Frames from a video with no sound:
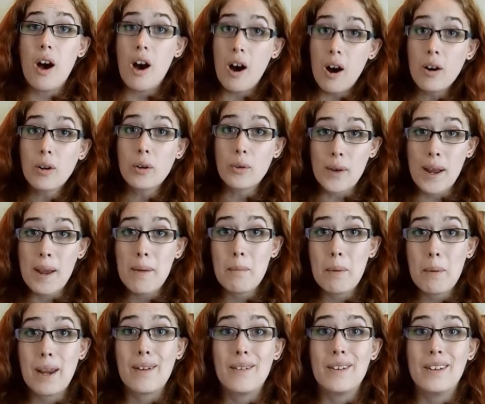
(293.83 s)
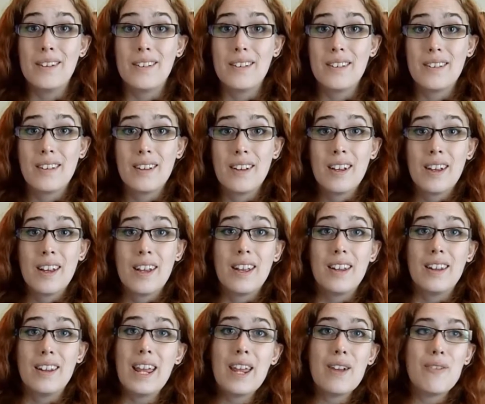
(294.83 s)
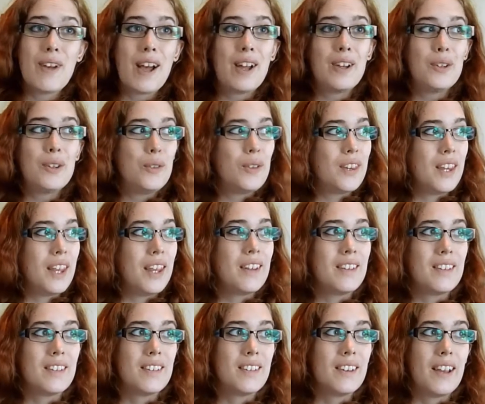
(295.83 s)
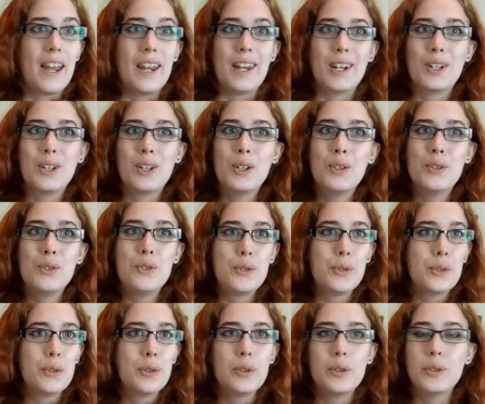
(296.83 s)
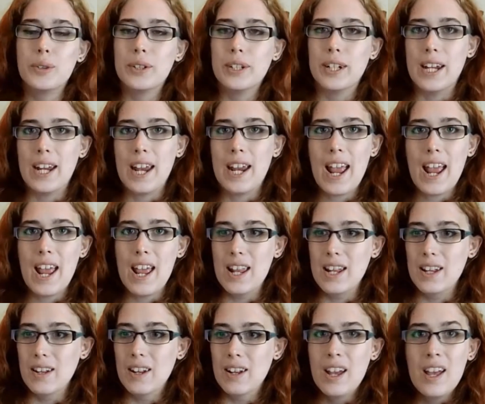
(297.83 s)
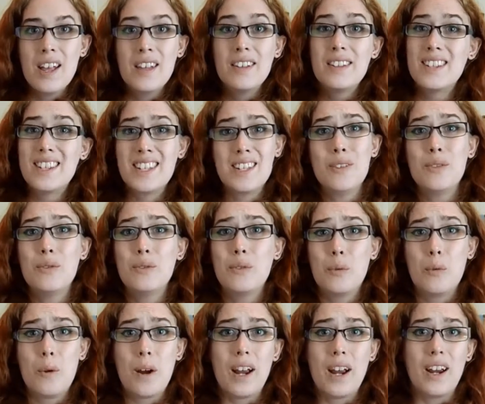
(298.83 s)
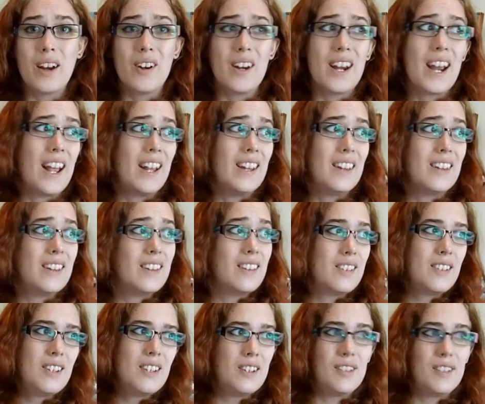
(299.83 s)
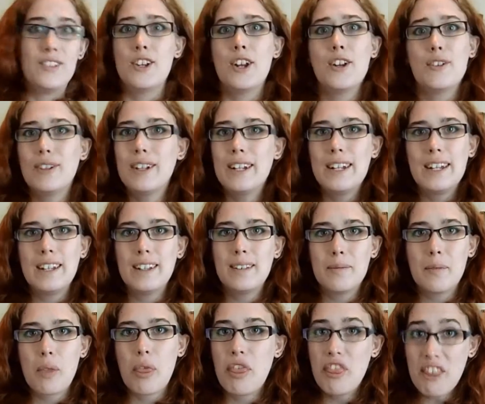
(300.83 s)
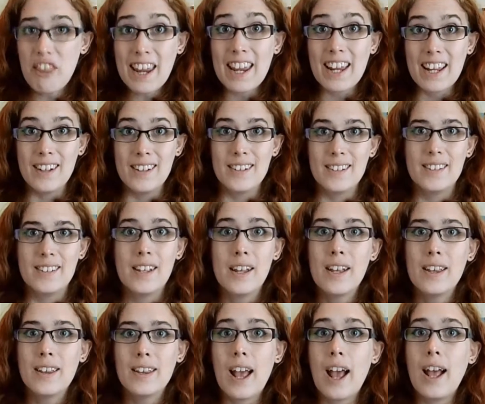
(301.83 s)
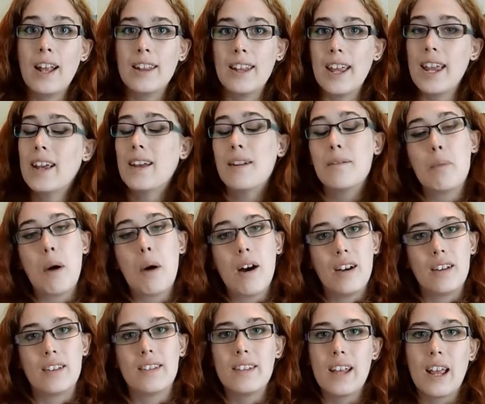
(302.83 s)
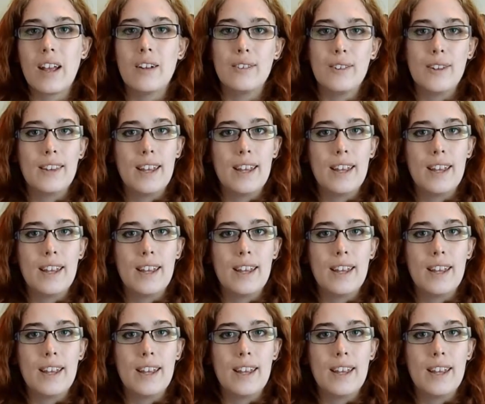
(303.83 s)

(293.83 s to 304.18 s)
Our grandparents, they valued things like jewelry and silverware and generally things that they can pass down to